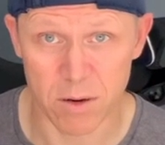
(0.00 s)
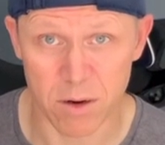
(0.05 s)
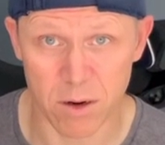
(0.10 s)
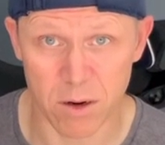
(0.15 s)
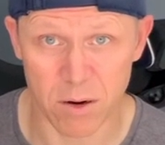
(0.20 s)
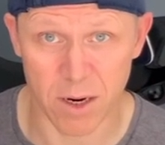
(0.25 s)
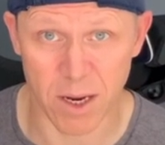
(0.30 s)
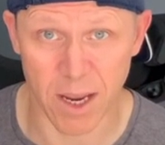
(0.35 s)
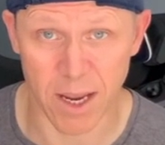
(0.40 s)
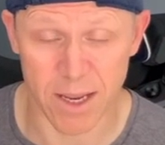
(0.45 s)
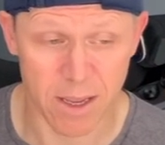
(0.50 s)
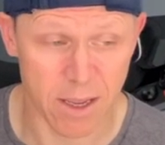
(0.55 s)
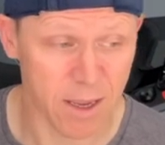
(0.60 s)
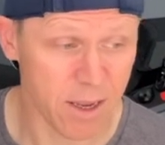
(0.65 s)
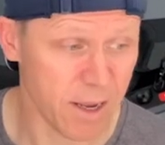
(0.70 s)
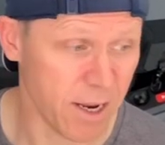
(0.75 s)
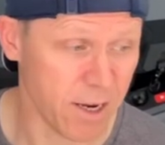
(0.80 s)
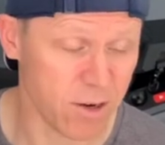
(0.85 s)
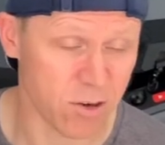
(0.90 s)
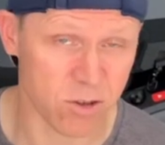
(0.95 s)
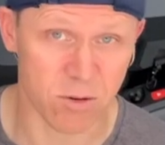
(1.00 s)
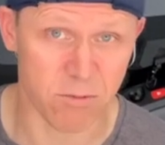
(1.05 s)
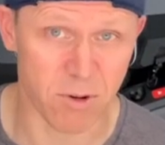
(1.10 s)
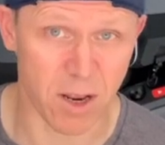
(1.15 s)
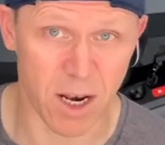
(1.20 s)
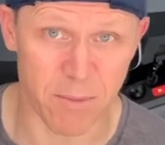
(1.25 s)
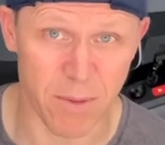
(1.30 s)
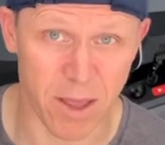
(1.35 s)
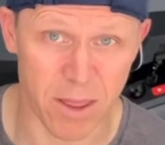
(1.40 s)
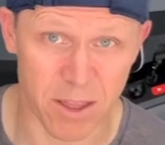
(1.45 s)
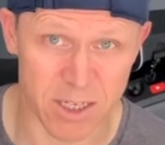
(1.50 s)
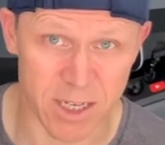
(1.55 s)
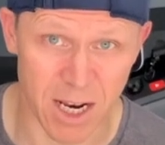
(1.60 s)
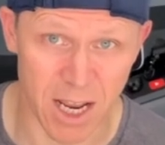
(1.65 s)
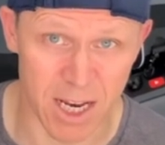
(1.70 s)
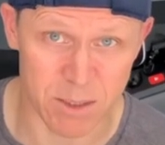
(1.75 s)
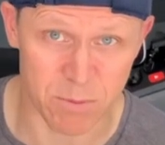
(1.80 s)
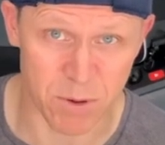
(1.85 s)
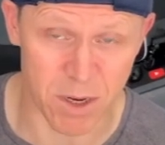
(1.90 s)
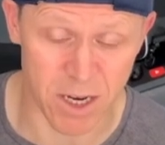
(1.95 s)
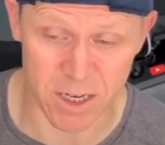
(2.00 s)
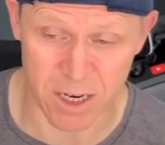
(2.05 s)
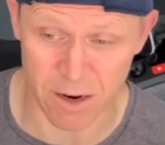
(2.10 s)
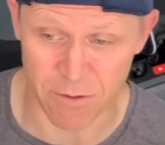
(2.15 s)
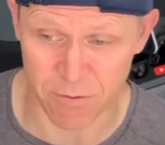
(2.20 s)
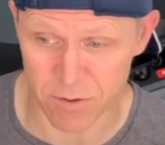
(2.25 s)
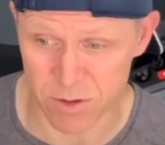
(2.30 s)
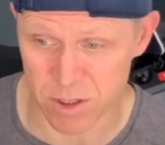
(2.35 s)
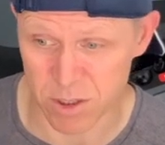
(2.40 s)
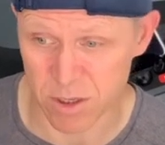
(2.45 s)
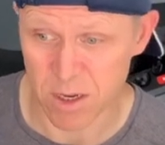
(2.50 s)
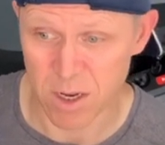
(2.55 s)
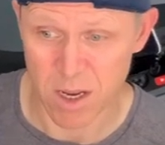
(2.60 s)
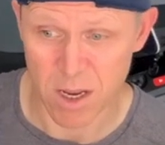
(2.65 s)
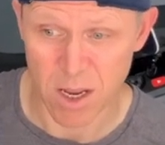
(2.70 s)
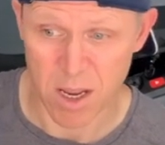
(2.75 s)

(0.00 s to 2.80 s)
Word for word: Okay, it doesn't really make the slightest bit of difference.